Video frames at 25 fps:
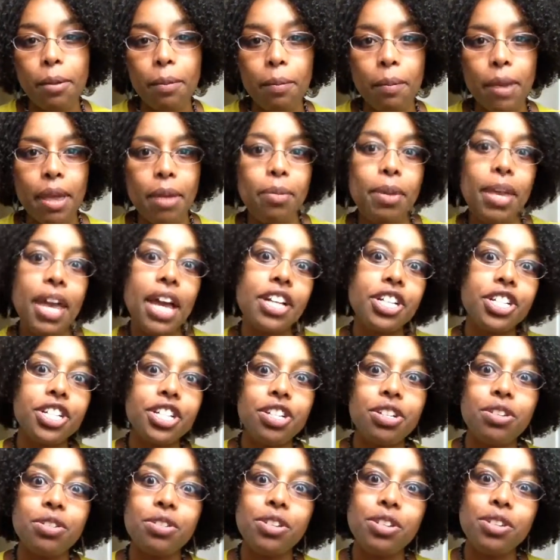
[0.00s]
maybe I
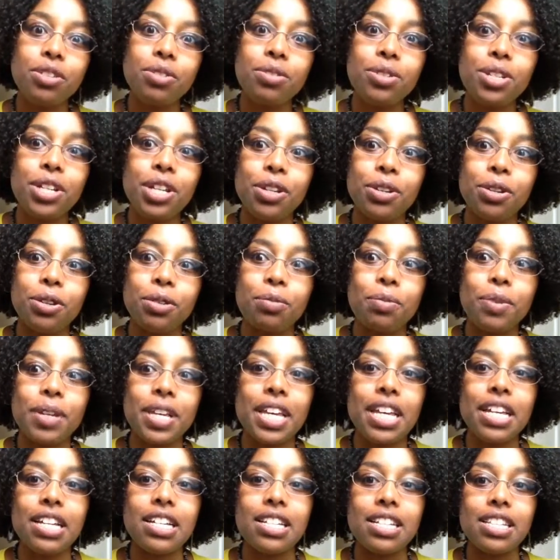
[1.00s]
should do YouTube
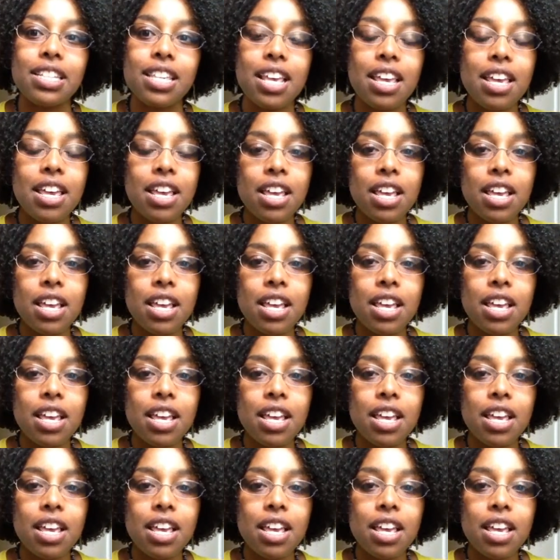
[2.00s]
because